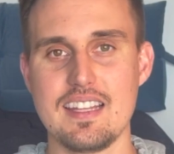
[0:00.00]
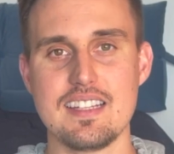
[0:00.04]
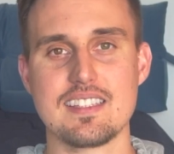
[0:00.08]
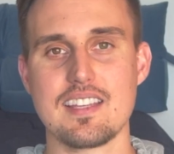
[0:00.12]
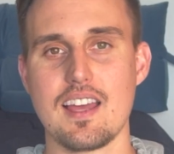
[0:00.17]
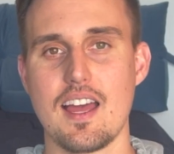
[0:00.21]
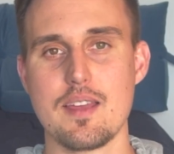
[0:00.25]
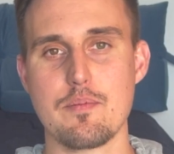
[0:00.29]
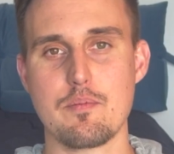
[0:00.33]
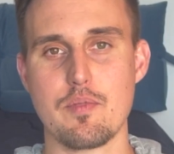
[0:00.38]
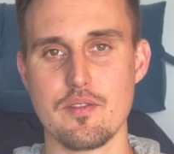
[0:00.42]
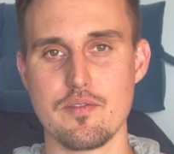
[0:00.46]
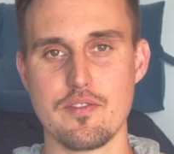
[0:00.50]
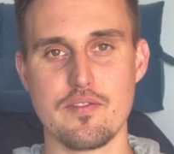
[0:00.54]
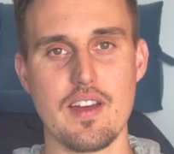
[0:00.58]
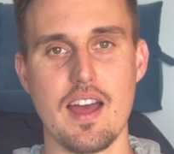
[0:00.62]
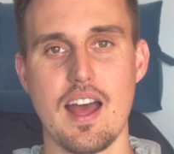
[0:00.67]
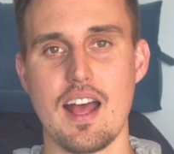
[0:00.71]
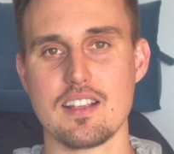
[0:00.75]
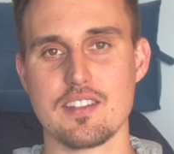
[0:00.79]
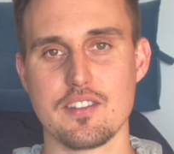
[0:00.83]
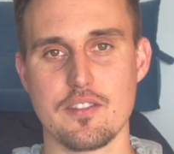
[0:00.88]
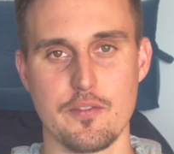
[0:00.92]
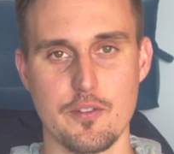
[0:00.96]
type of
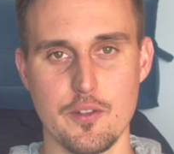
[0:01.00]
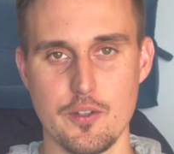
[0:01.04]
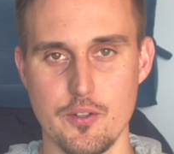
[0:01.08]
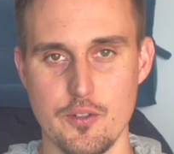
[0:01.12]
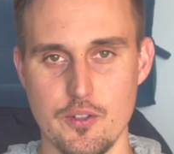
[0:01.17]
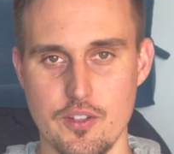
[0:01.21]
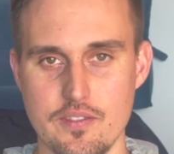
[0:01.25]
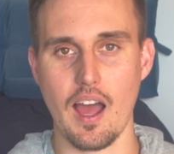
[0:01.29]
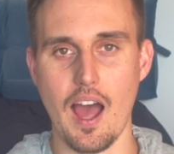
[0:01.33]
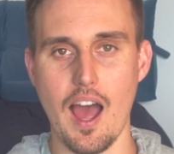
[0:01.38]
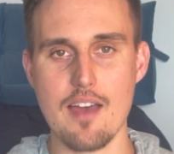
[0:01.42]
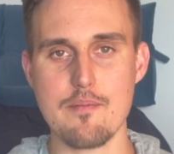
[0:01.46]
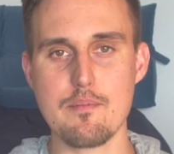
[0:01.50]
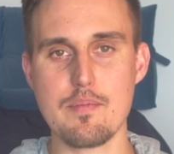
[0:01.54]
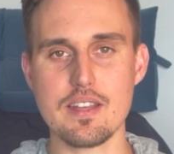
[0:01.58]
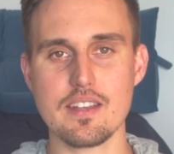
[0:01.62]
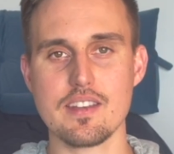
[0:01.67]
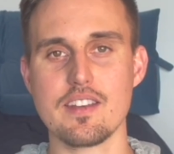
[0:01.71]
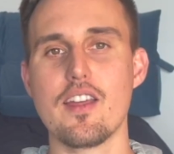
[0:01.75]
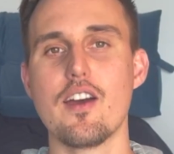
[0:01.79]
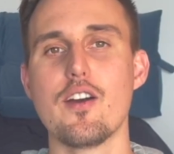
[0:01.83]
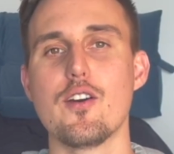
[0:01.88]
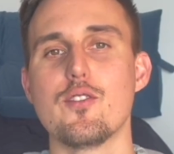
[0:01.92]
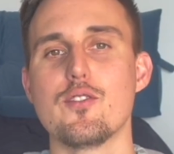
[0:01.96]
fast food. I've been
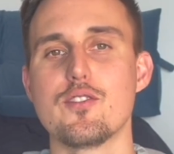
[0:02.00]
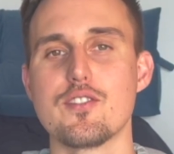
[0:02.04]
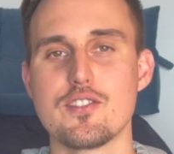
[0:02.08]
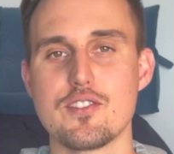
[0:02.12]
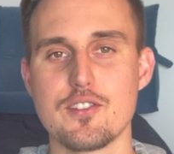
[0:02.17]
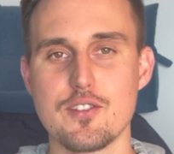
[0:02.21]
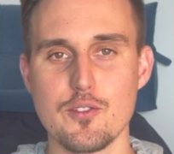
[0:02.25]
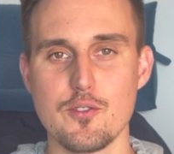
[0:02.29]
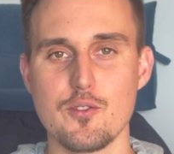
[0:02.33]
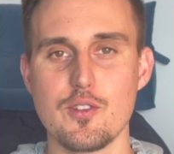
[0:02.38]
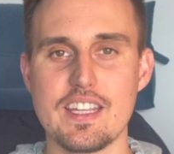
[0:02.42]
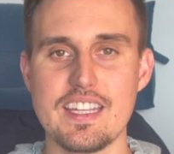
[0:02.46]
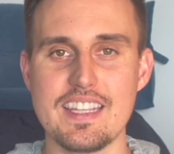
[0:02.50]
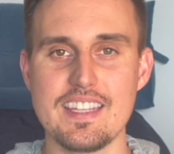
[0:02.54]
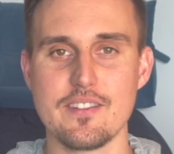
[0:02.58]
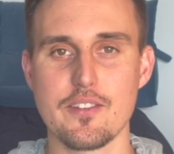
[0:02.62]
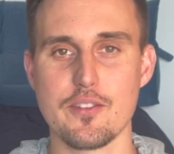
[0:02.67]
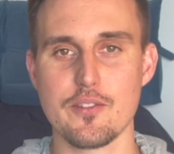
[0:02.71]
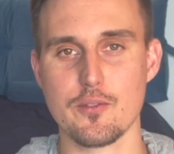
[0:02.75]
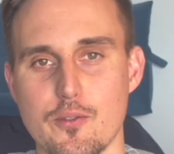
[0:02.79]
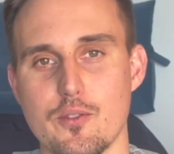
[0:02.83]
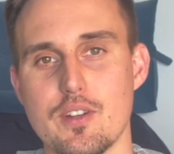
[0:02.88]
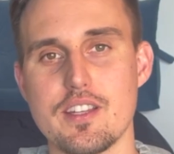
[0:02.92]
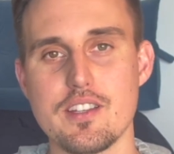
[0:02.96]
known to eat
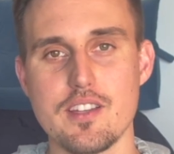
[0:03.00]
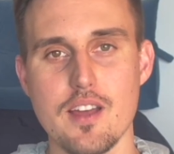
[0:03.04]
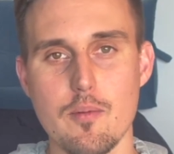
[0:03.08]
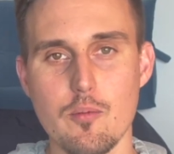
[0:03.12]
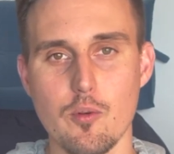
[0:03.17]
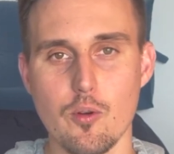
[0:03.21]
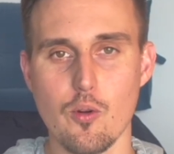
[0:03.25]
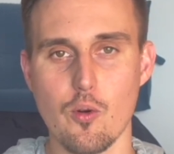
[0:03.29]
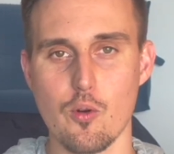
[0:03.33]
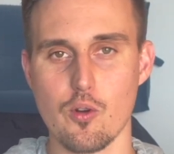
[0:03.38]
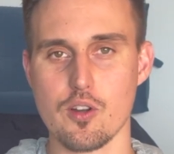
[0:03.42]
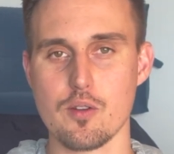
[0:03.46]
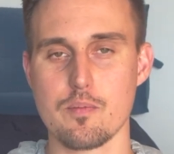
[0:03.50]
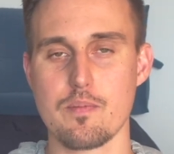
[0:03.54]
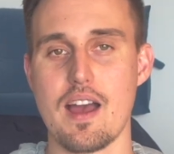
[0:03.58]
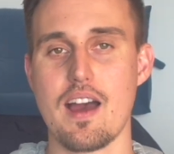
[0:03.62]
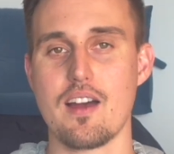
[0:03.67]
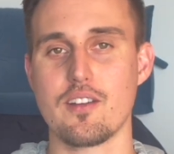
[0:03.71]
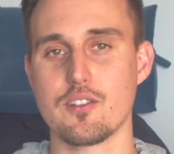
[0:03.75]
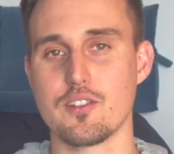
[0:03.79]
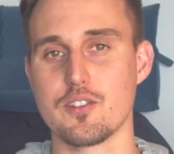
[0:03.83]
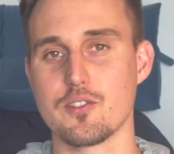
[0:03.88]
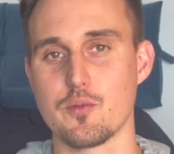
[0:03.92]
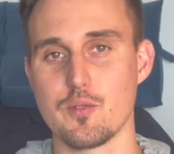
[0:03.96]
3 double quarter
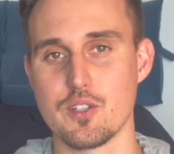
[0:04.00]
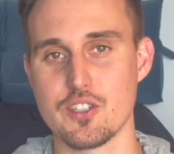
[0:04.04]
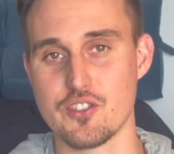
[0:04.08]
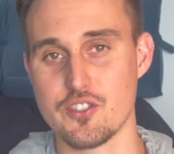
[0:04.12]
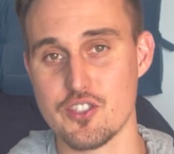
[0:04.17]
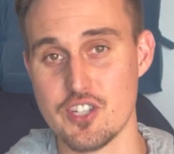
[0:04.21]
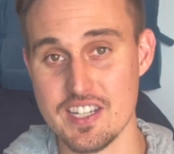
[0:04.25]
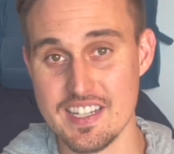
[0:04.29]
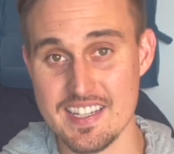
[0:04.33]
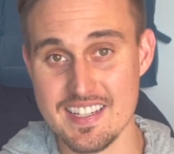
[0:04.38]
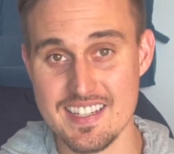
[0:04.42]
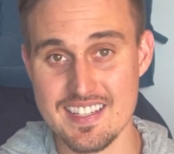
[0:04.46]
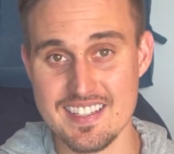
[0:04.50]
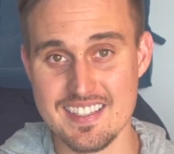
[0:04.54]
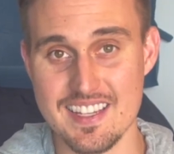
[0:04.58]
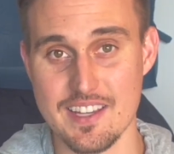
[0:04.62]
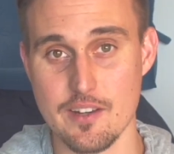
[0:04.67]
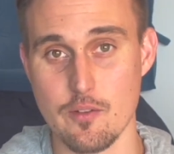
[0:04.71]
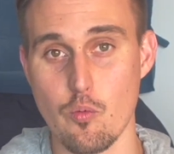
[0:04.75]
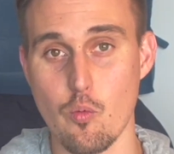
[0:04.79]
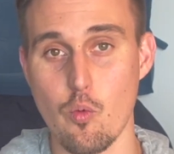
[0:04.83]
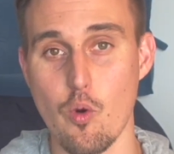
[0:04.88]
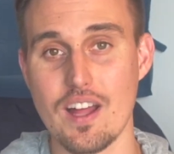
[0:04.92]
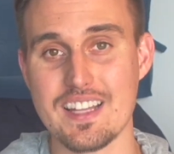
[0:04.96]
pounders with cheese in
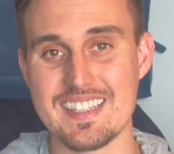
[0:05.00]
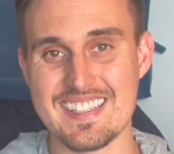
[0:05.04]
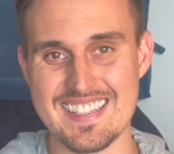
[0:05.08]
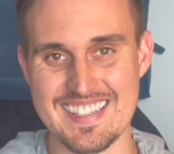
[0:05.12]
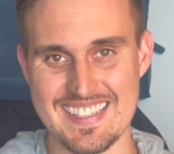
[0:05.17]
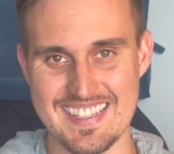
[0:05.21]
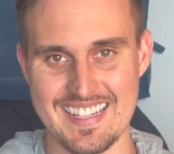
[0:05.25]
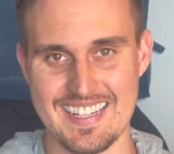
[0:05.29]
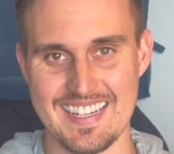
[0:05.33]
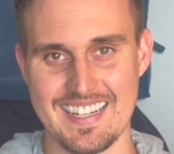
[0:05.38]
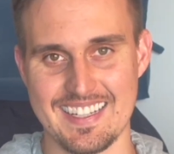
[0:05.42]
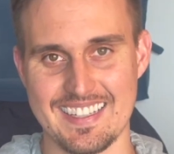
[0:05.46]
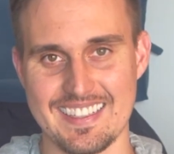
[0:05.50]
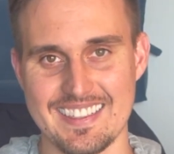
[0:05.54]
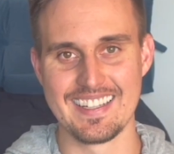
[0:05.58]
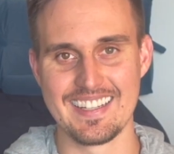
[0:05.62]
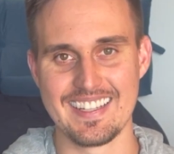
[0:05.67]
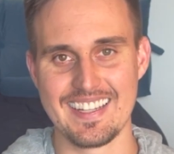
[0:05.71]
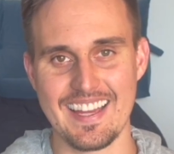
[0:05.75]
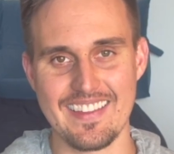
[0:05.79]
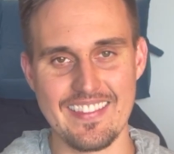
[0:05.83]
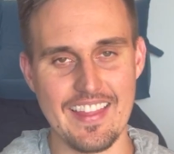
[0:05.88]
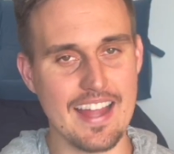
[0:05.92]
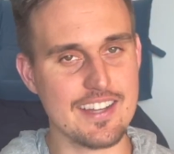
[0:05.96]
one sitting,
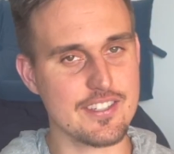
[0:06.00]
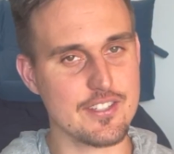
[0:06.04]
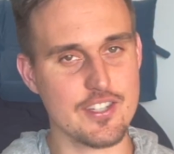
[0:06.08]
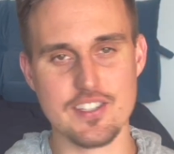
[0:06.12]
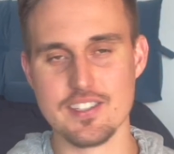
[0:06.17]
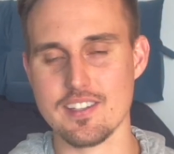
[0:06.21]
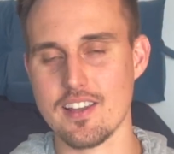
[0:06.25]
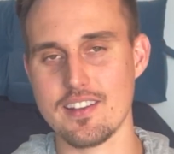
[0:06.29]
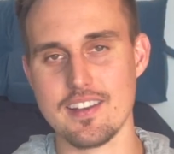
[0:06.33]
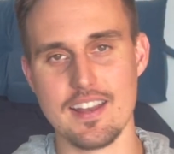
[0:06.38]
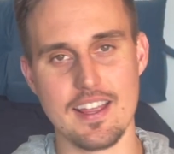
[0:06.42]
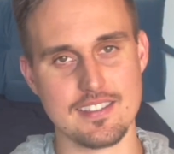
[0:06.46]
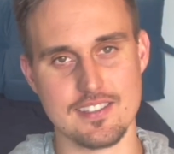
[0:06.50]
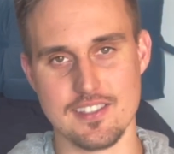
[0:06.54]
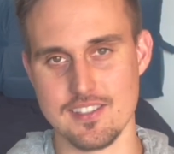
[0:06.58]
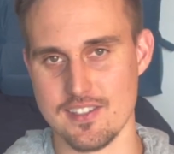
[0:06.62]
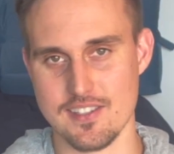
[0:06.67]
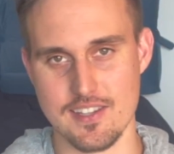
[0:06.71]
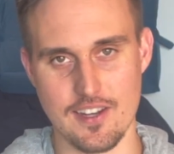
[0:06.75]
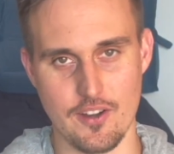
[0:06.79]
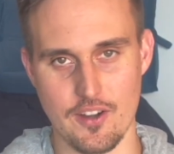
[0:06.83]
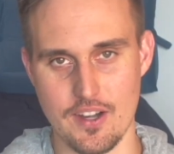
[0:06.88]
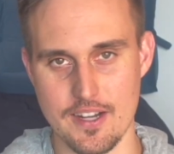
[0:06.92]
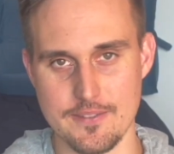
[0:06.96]
and that's just
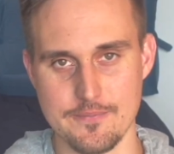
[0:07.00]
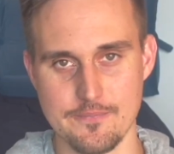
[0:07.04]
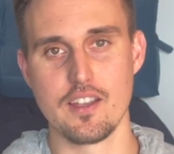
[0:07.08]
unnecessary.